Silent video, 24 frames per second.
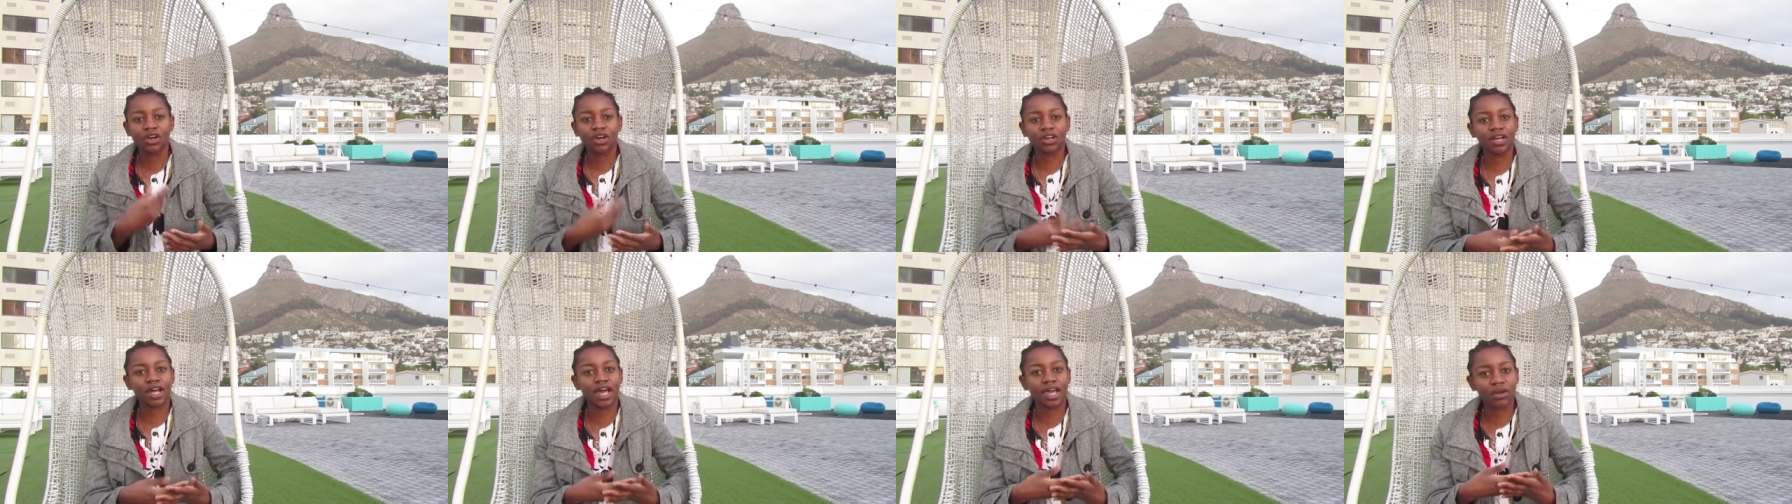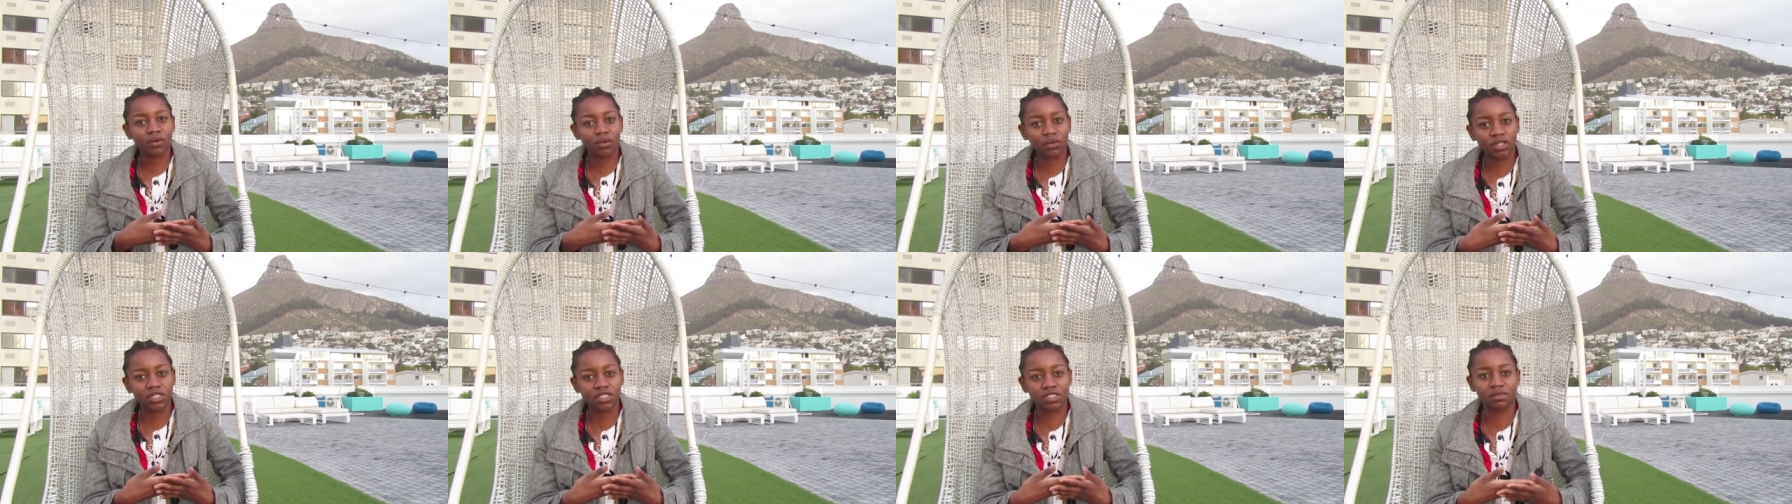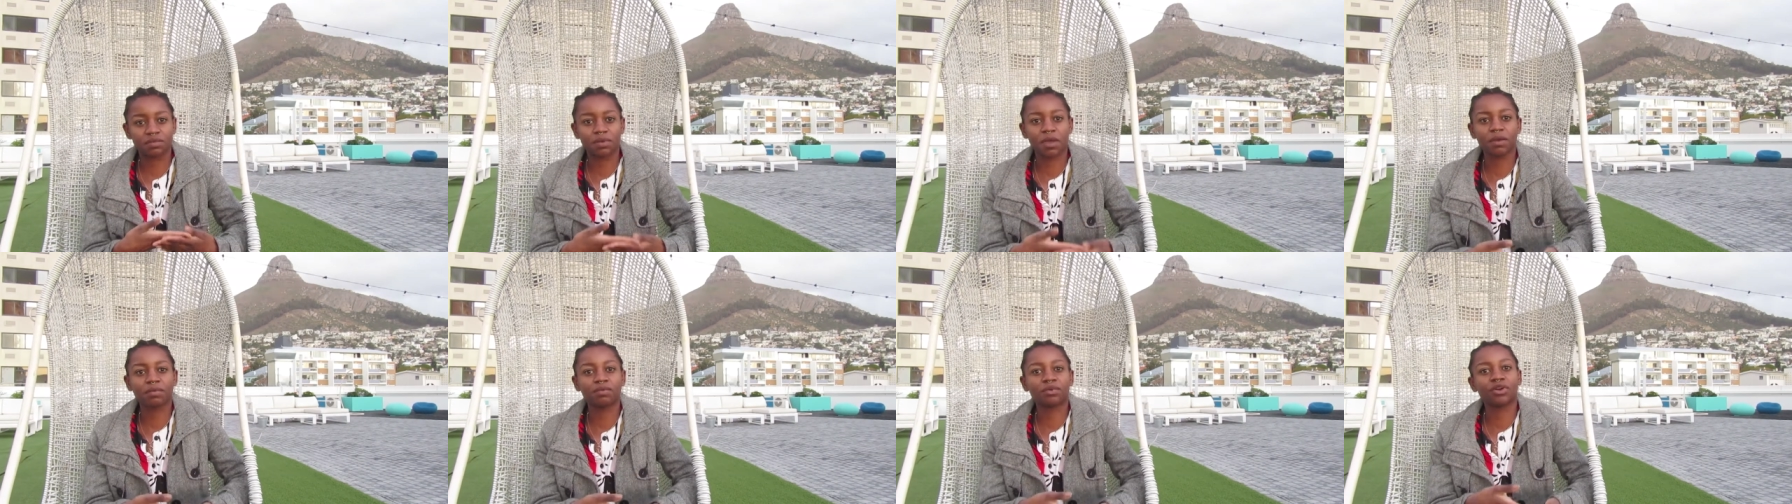On high
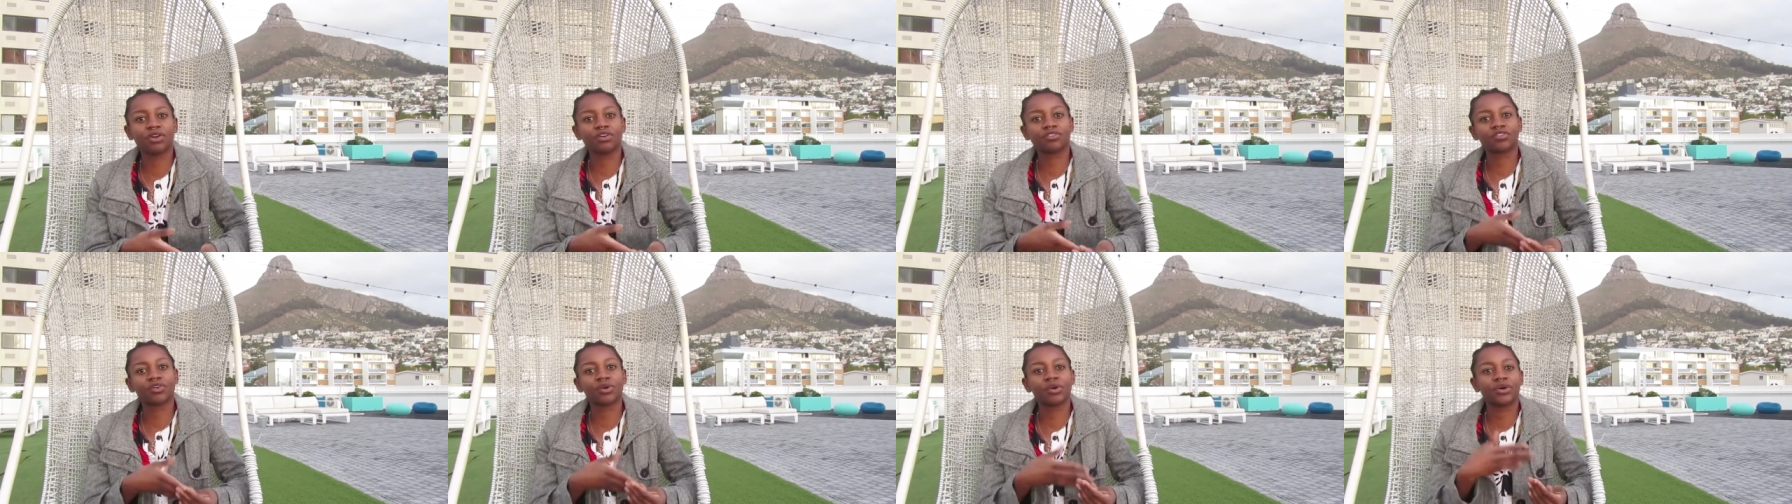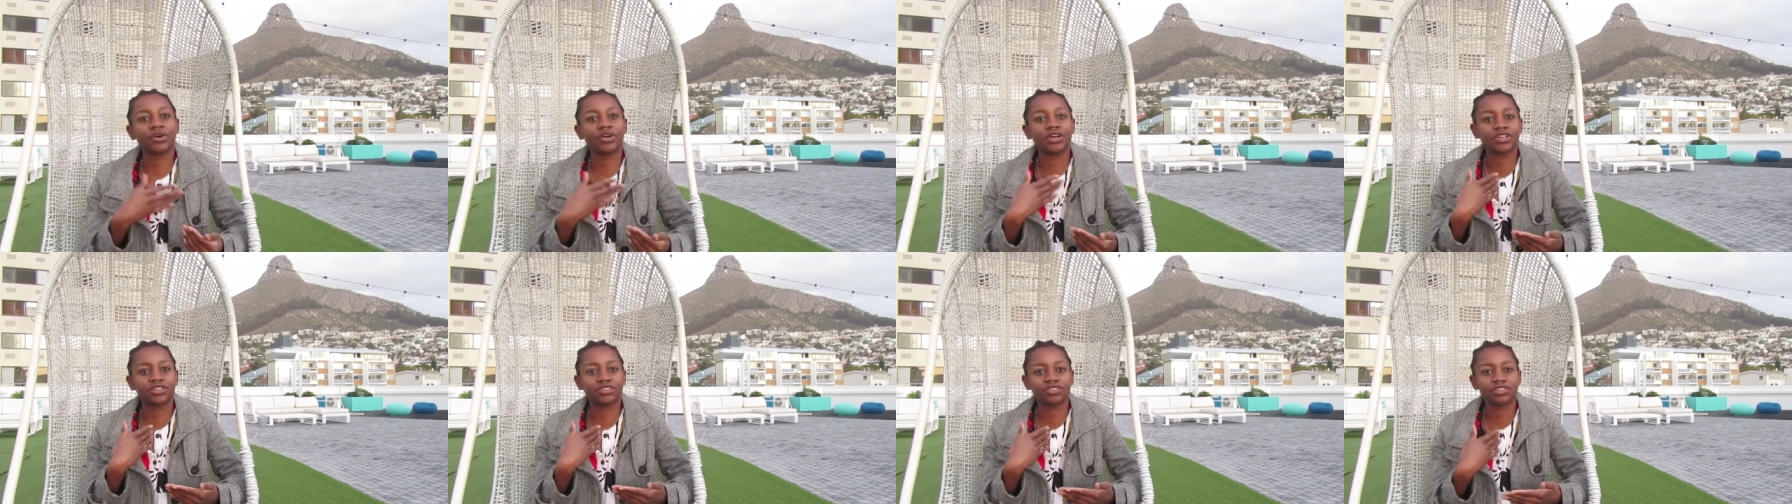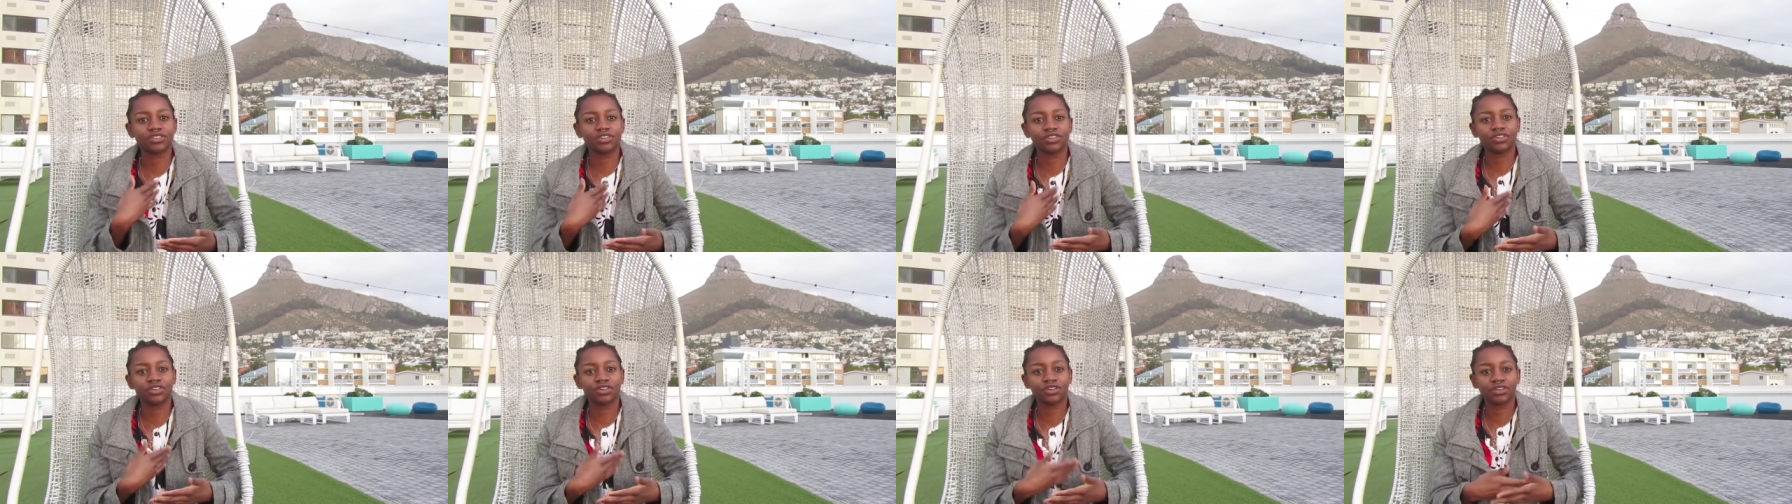quality paper, of
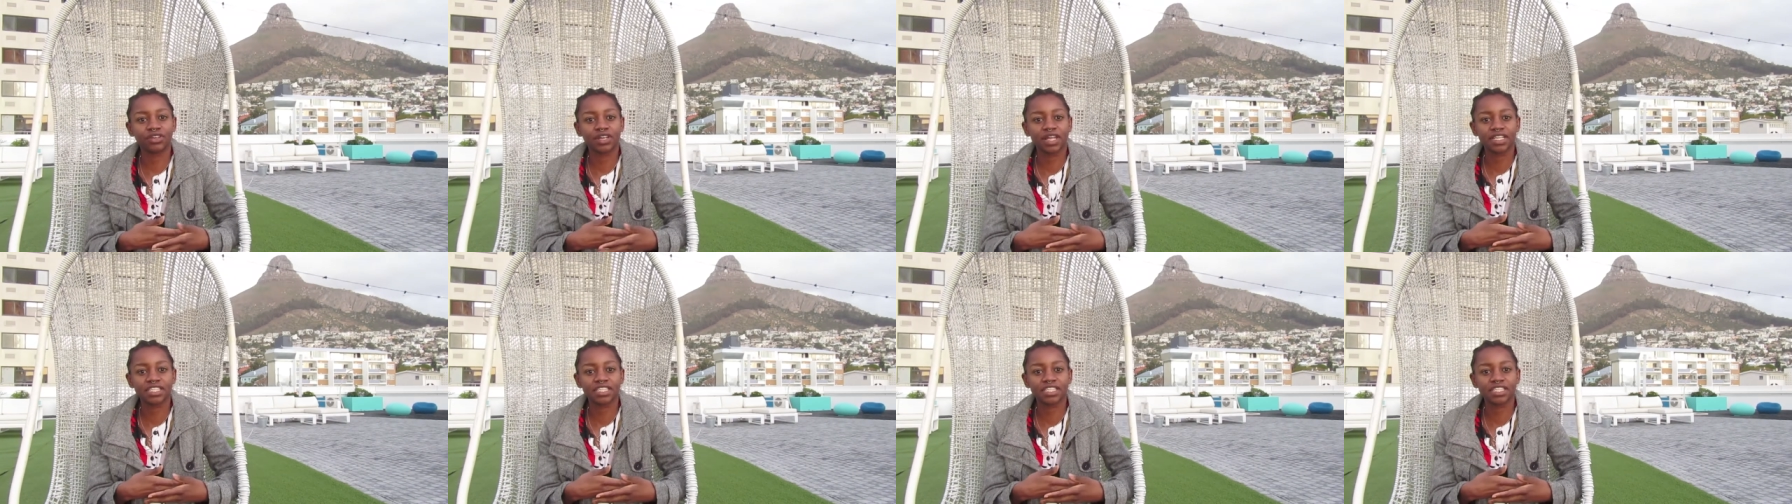course, you know,